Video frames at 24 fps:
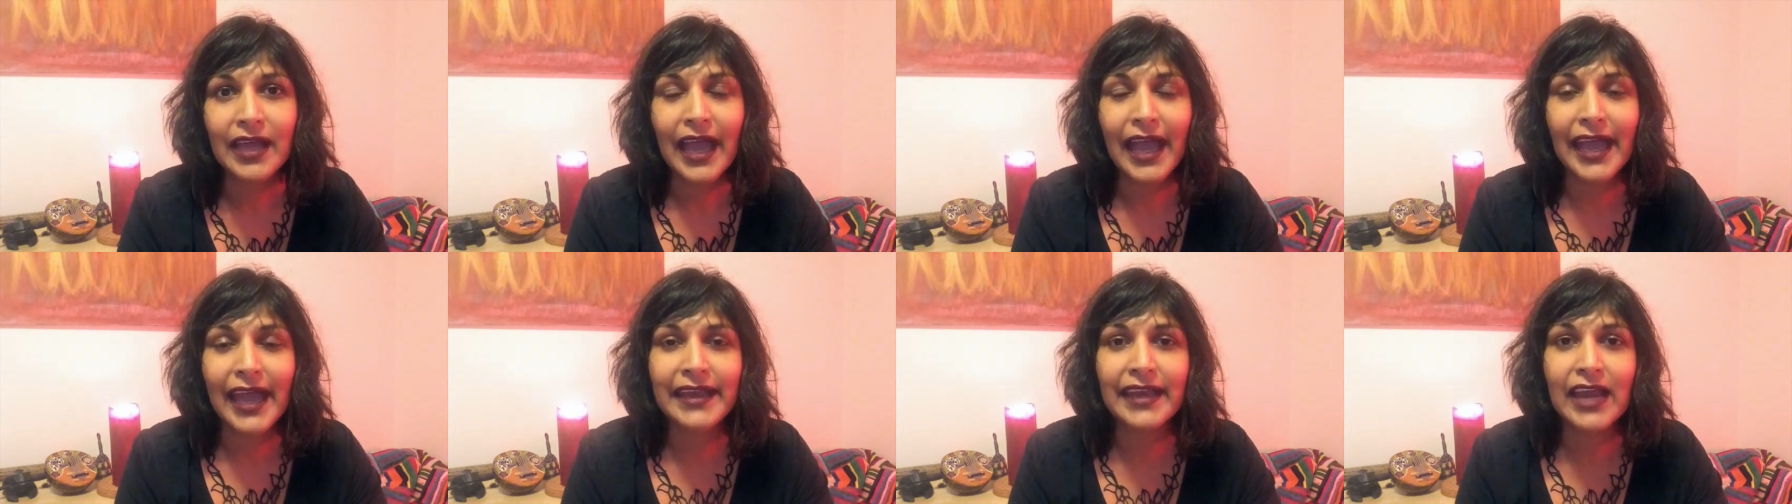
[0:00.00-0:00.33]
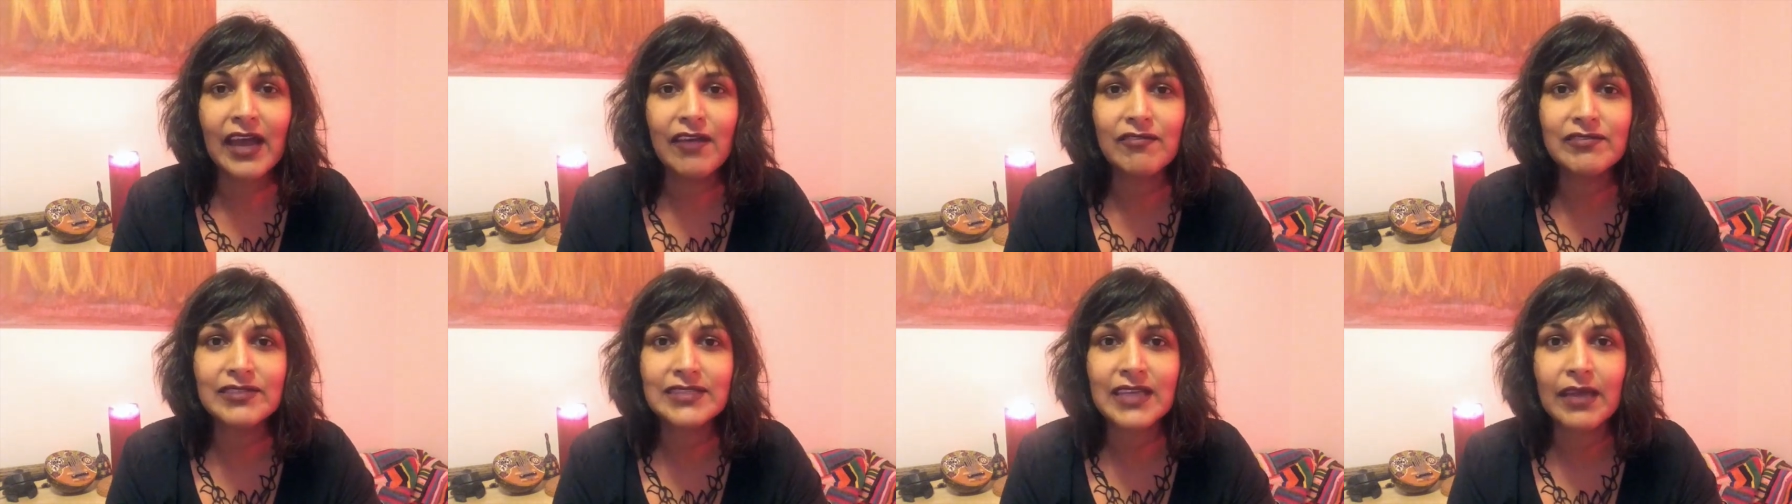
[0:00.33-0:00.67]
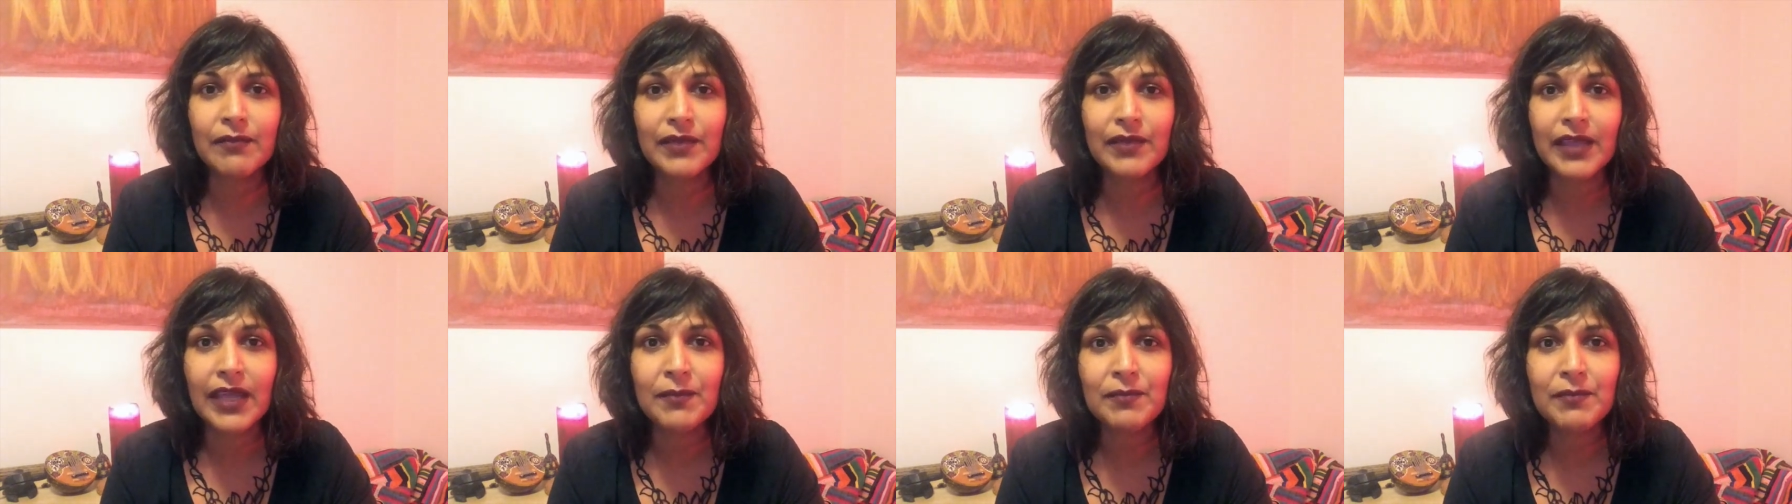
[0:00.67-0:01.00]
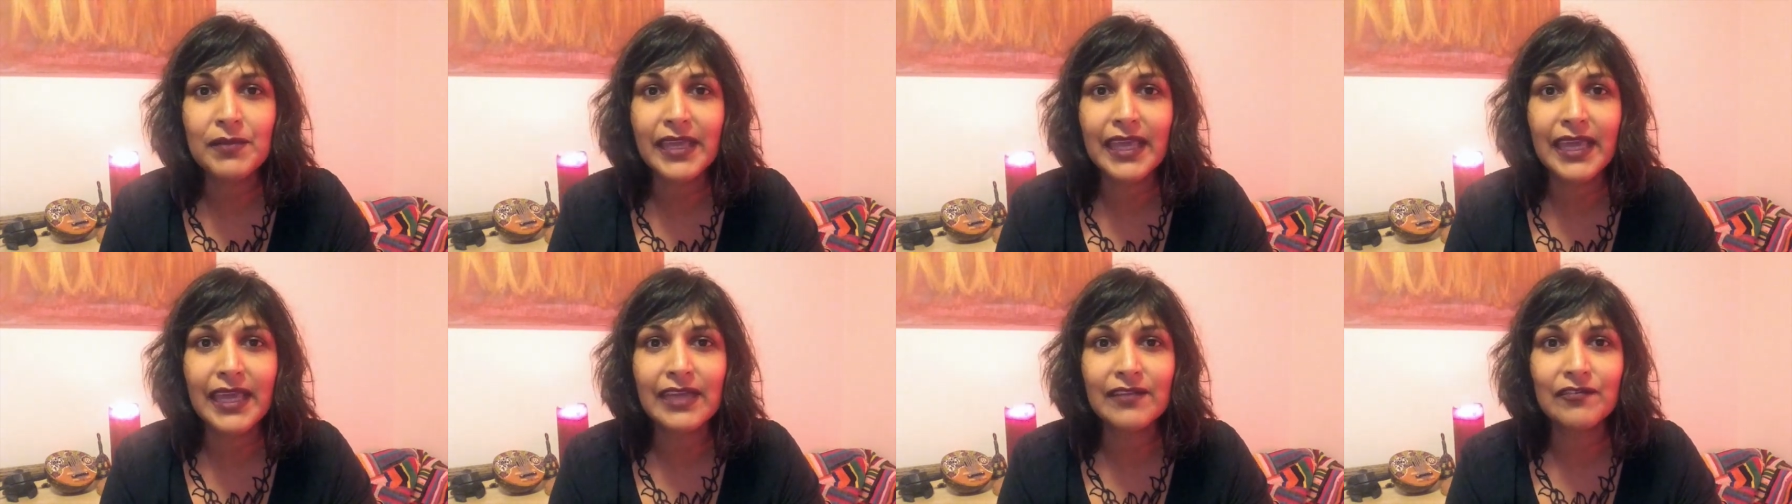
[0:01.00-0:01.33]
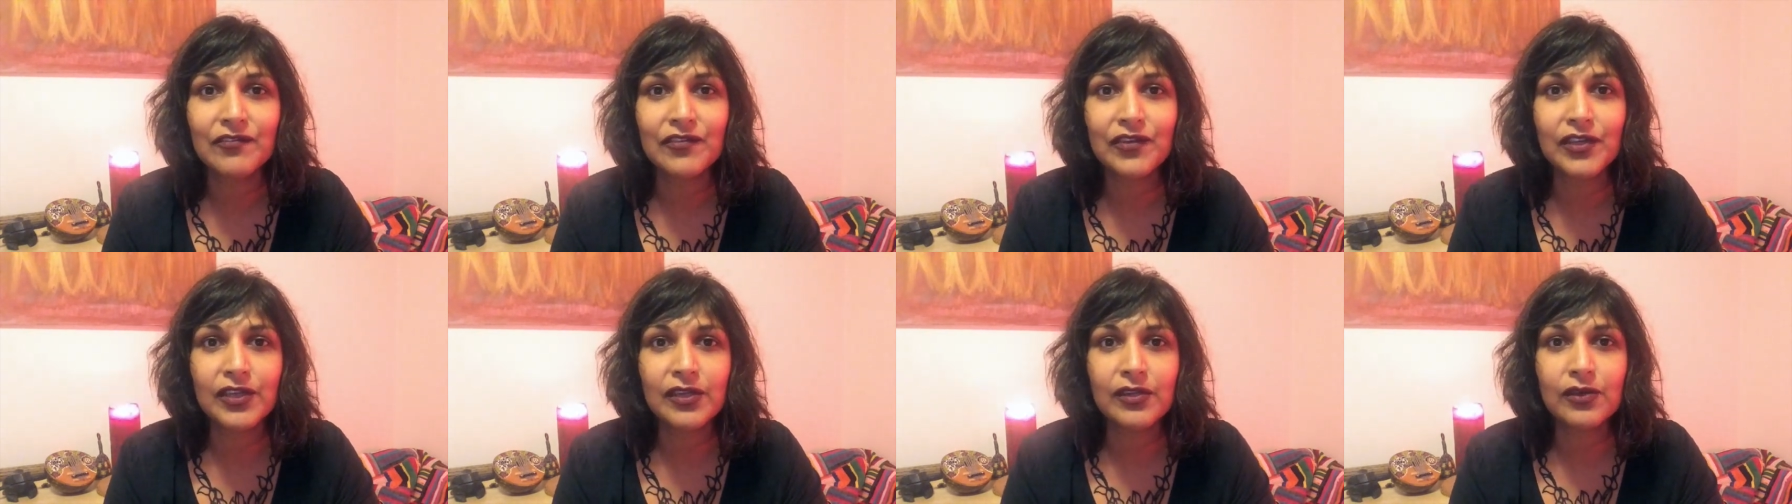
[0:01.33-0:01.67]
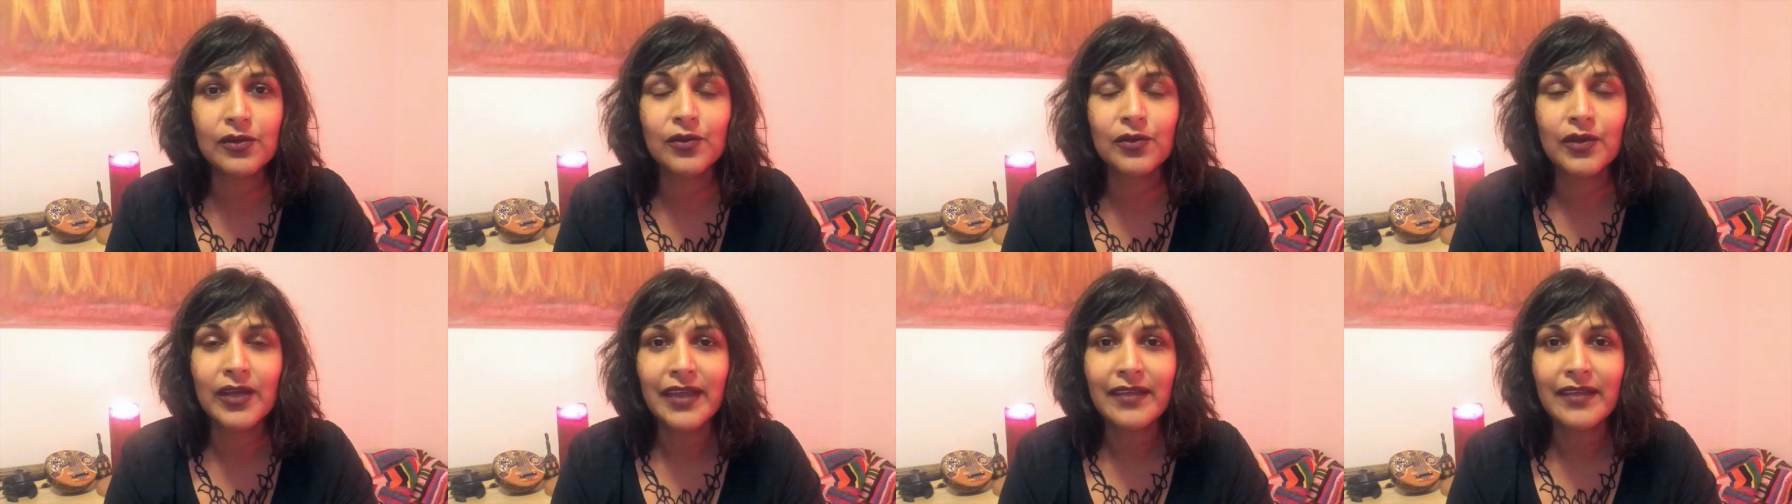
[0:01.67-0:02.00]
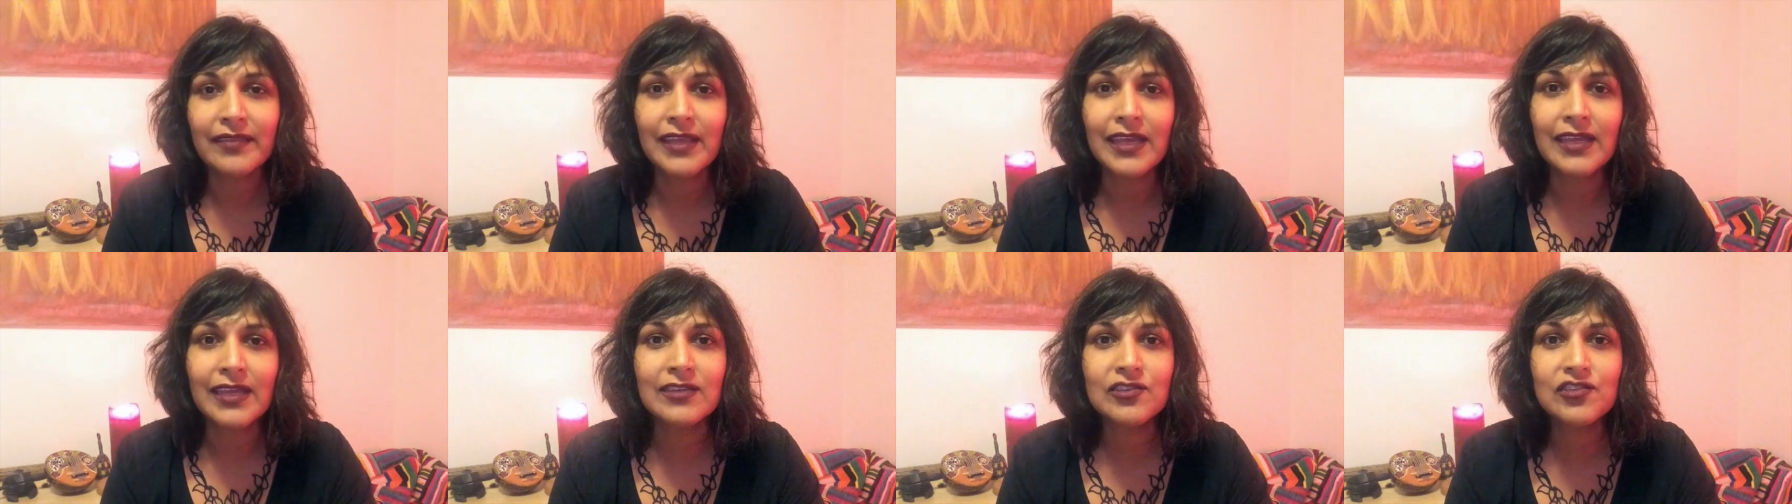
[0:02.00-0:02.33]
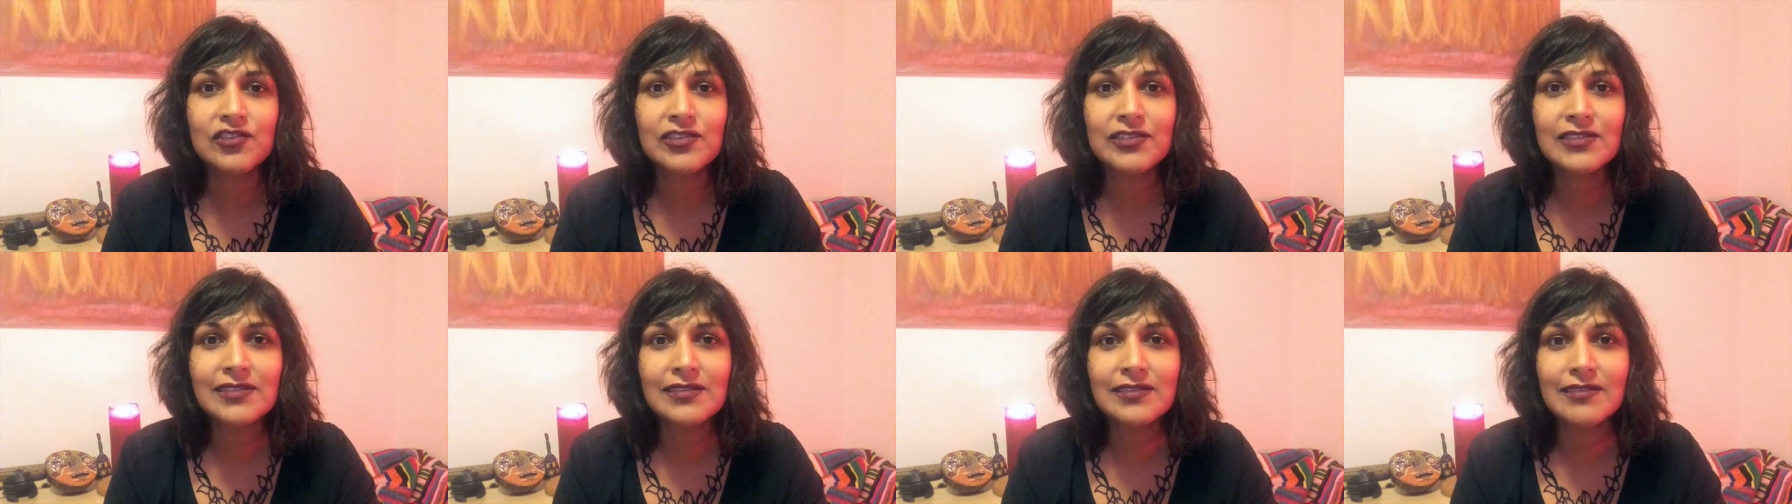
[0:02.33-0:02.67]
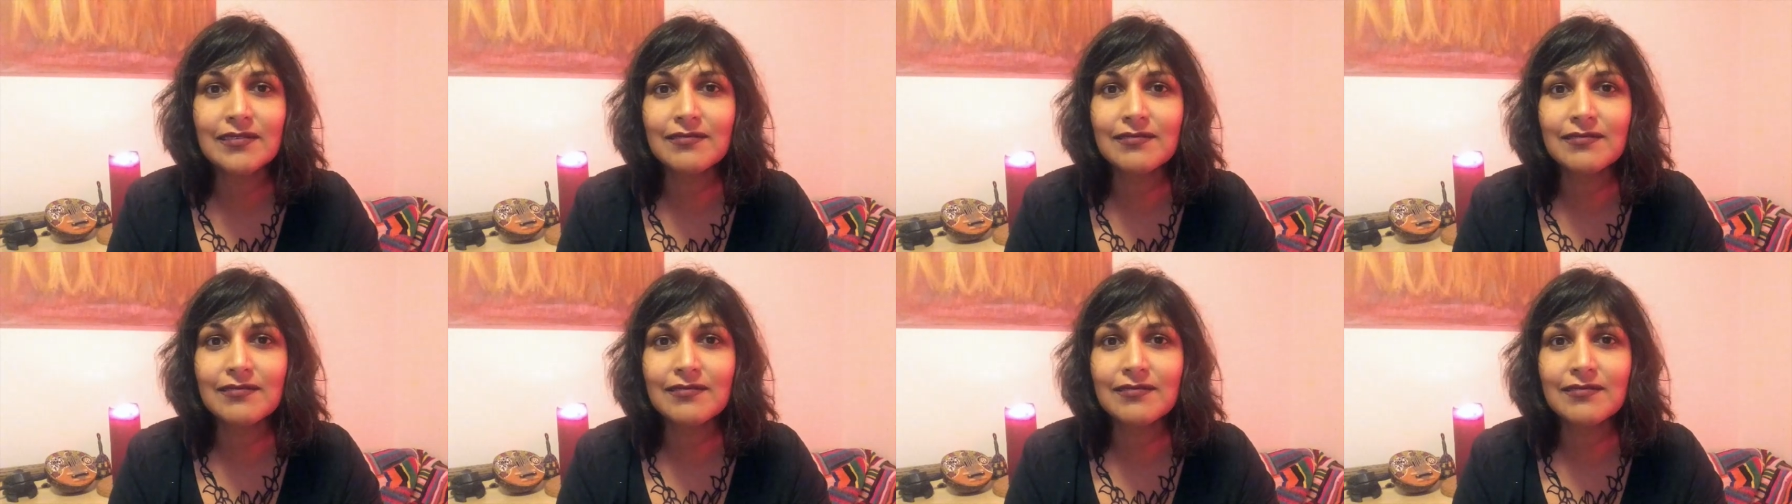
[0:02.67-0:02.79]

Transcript: and now it's coming up again for you, then just